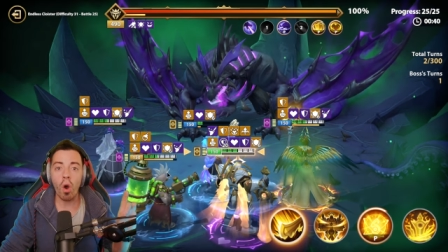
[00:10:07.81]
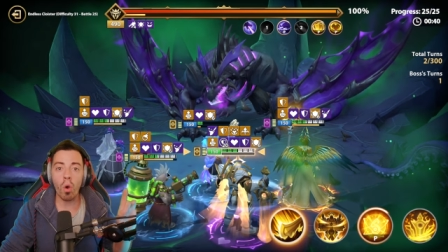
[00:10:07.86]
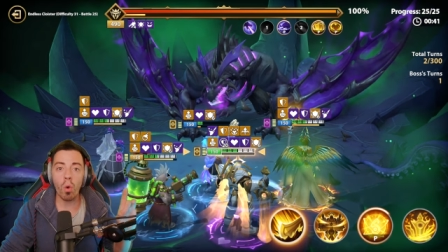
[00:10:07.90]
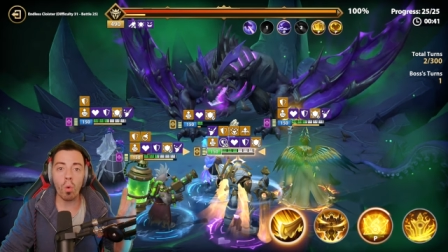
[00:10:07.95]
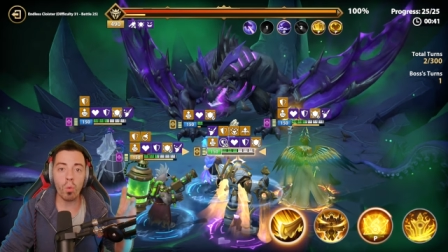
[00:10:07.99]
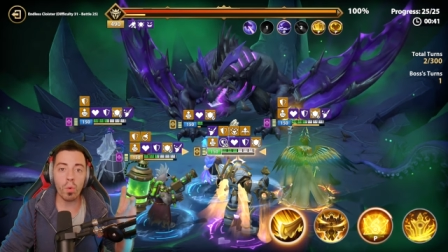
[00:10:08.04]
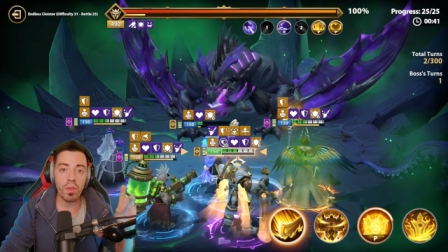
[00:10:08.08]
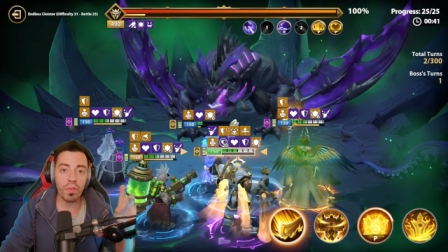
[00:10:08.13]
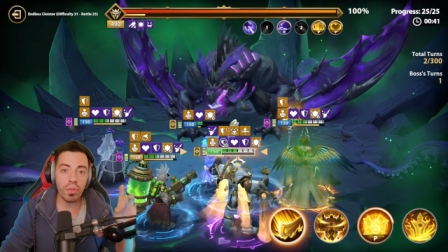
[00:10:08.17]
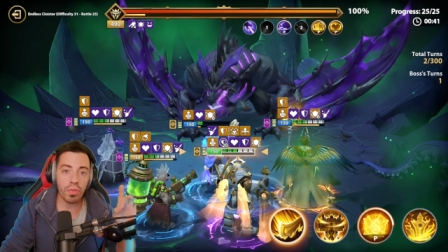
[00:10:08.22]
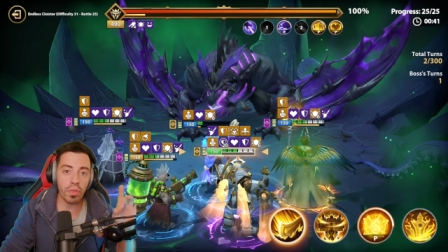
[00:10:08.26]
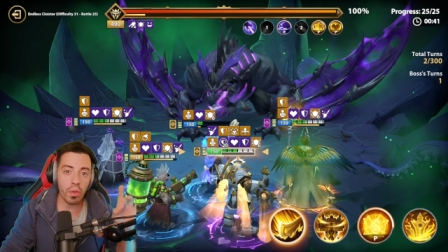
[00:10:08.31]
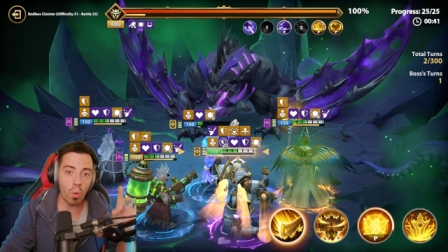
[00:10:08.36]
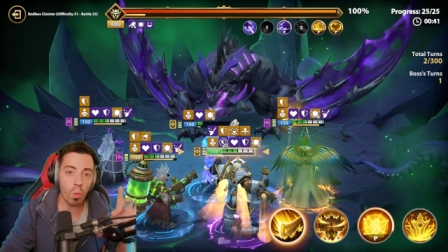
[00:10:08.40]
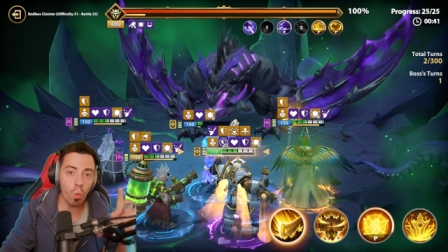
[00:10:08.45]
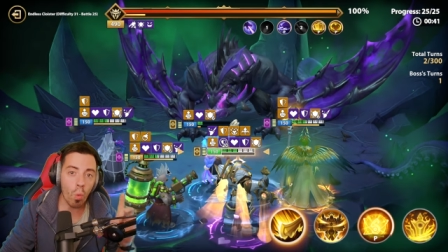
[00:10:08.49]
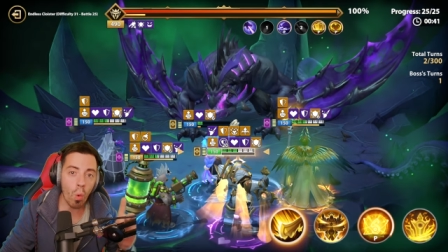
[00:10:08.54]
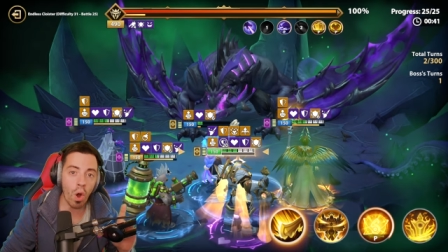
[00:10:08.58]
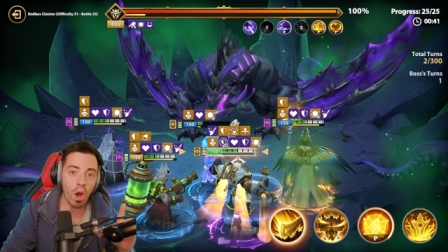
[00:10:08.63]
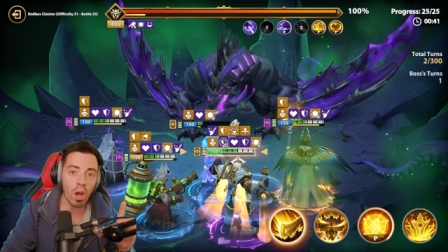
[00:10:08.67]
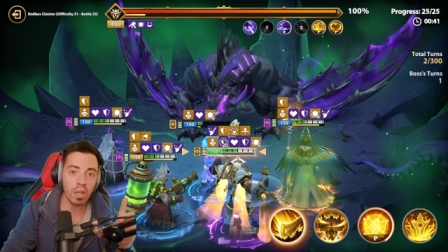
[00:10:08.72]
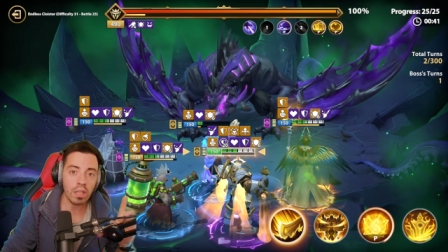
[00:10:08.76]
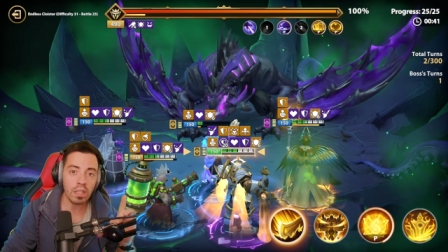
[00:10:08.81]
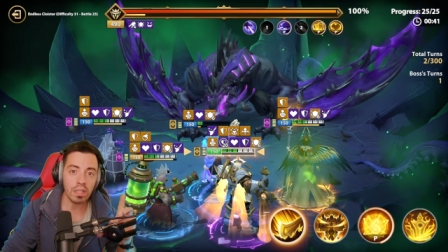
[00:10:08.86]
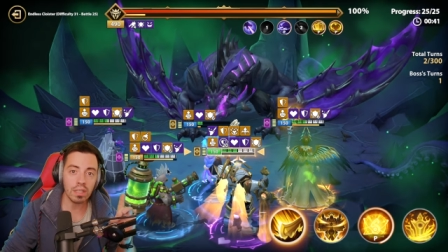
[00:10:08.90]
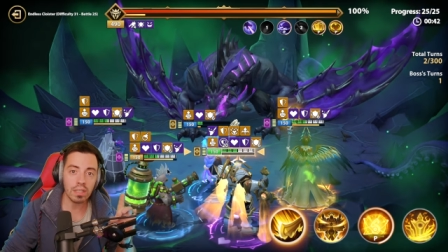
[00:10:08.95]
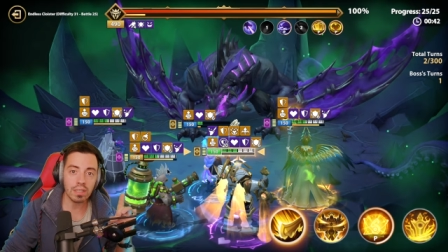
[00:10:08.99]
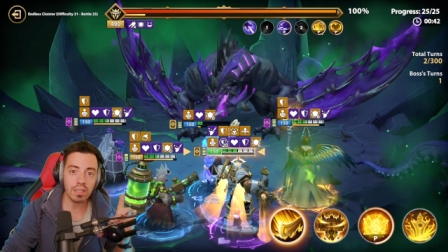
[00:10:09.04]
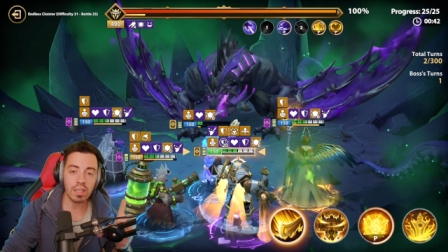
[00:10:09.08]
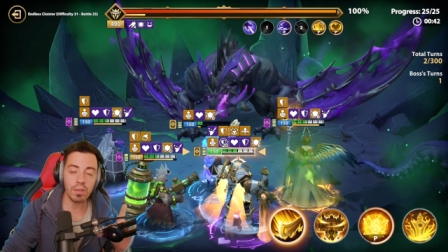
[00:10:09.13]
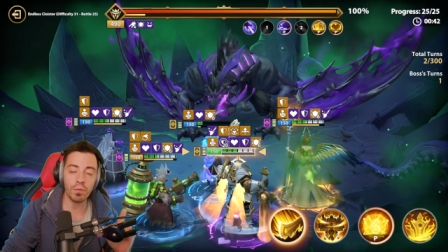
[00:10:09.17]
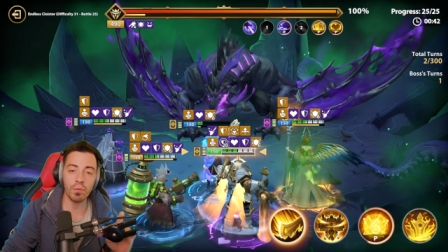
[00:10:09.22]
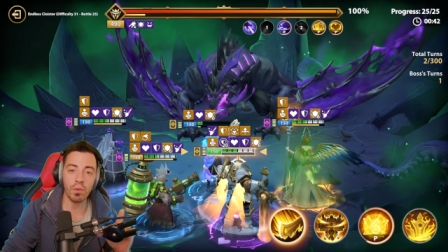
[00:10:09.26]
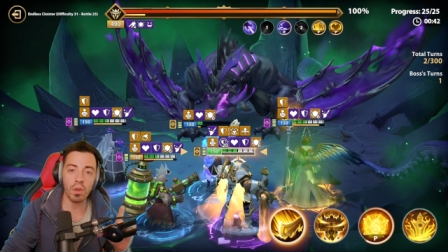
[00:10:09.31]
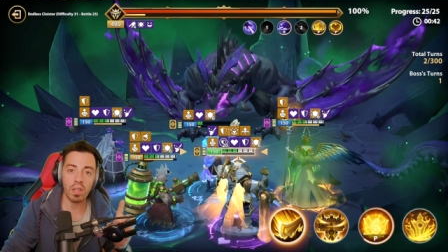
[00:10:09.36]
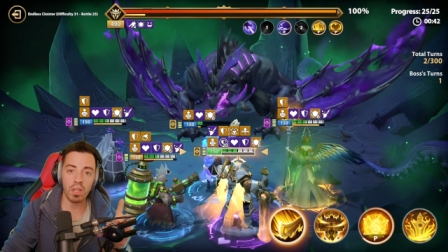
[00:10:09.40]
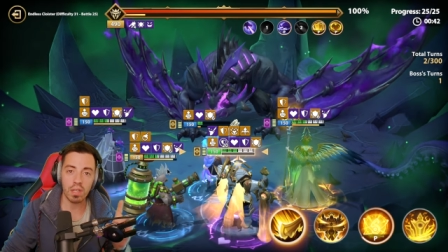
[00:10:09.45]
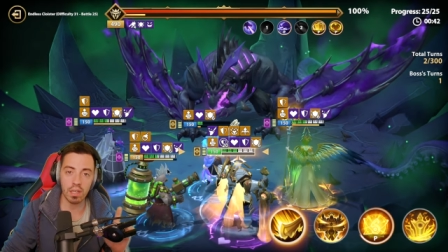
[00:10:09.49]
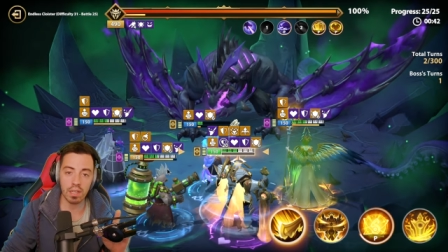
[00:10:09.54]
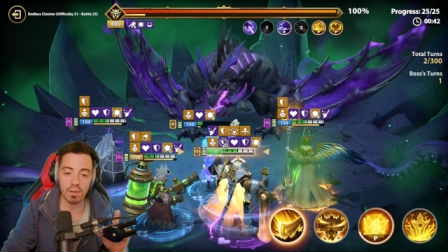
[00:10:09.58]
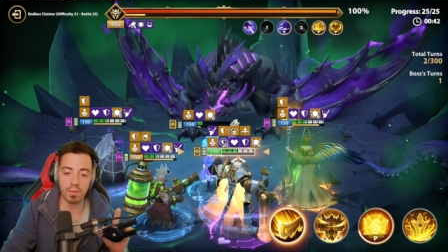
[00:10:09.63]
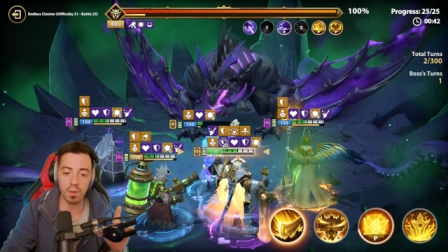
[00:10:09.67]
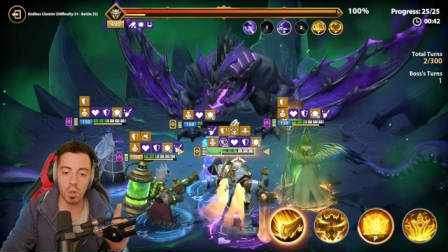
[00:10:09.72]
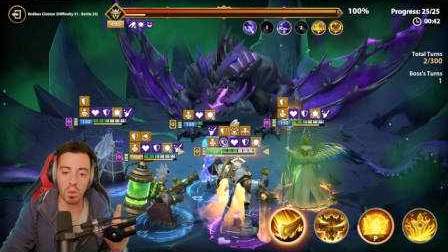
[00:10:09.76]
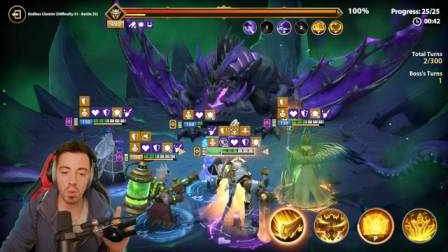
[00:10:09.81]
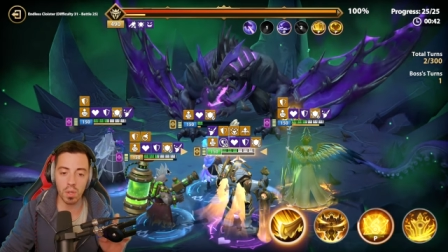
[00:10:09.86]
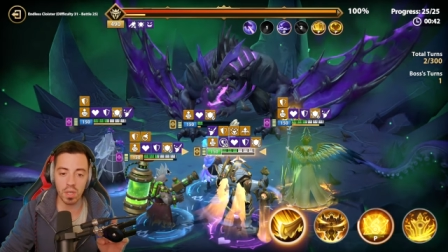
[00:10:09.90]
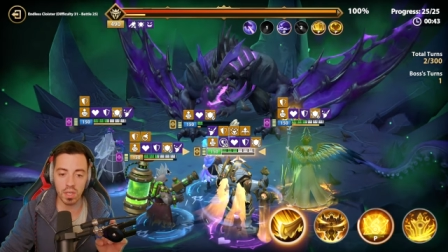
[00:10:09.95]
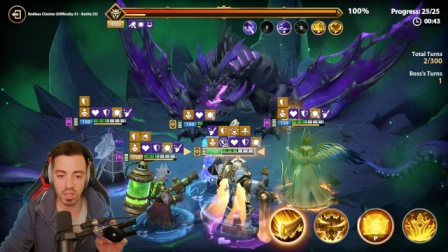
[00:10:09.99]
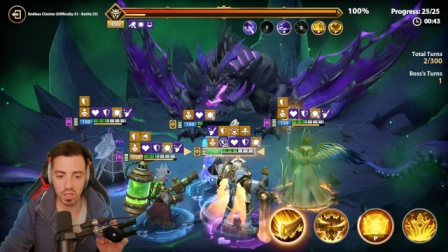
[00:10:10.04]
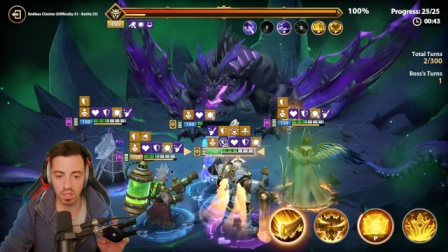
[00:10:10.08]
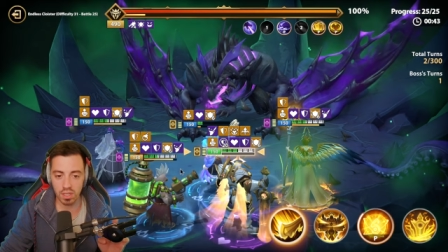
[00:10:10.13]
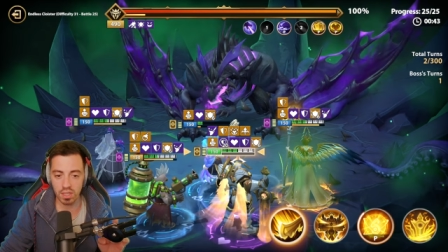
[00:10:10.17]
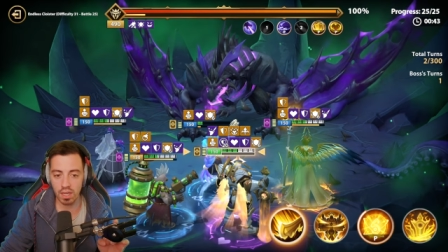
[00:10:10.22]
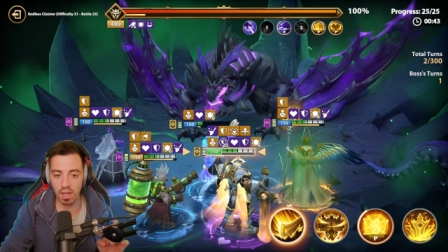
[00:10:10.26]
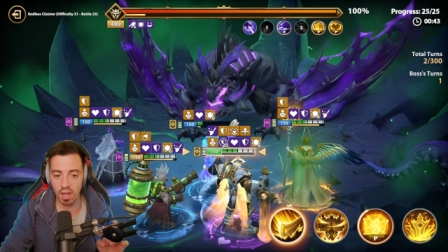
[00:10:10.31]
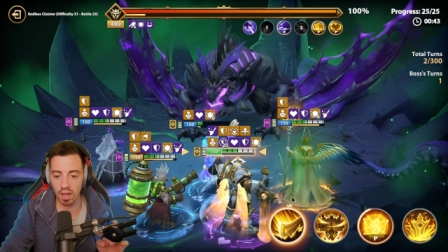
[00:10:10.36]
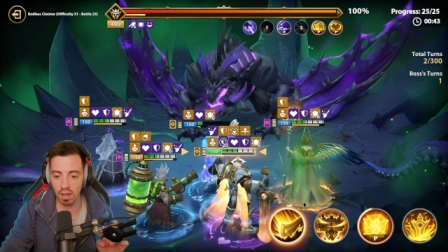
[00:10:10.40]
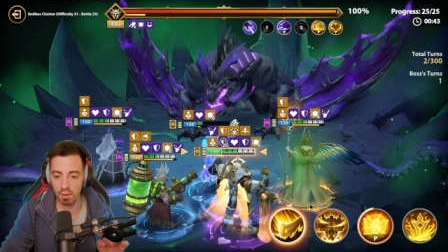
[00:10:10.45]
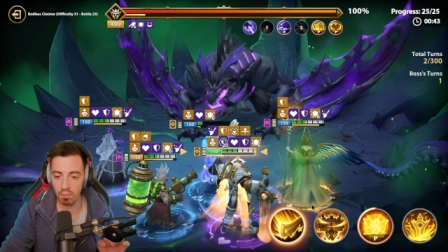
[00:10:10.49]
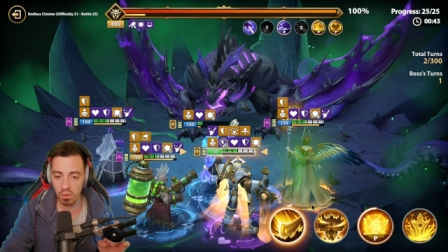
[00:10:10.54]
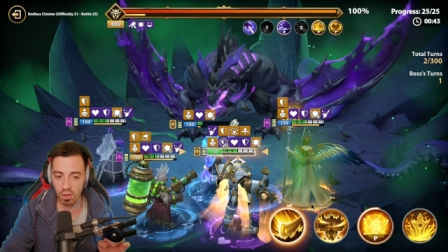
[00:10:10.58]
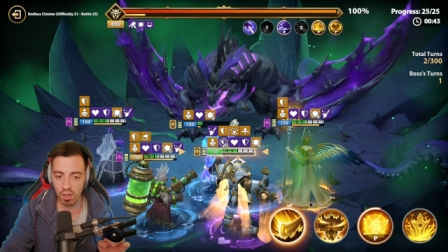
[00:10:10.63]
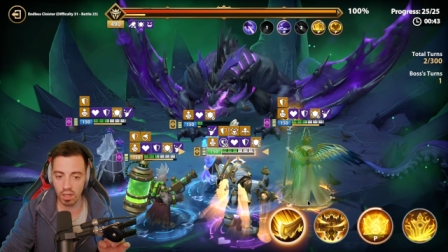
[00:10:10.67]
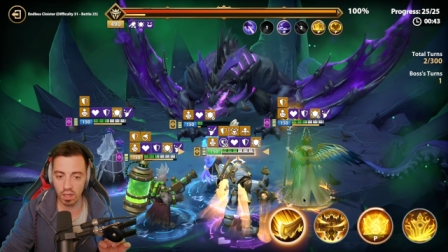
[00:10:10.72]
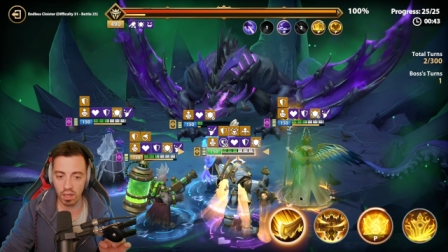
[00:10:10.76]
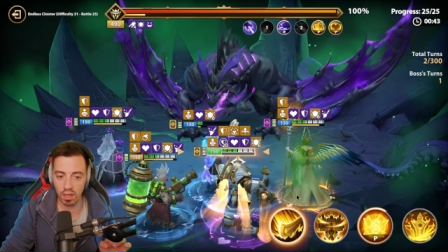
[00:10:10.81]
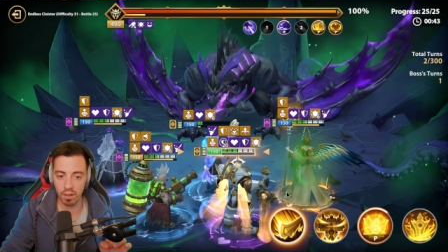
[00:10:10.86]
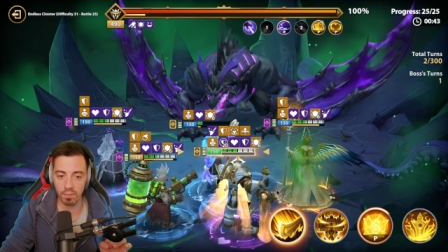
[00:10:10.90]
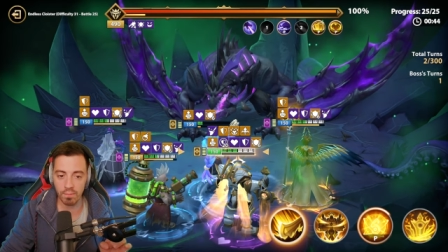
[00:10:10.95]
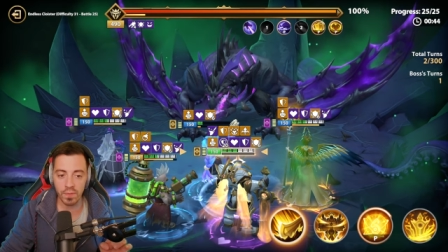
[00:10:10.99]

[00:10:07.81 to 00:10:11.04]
with one different hero each time, okay?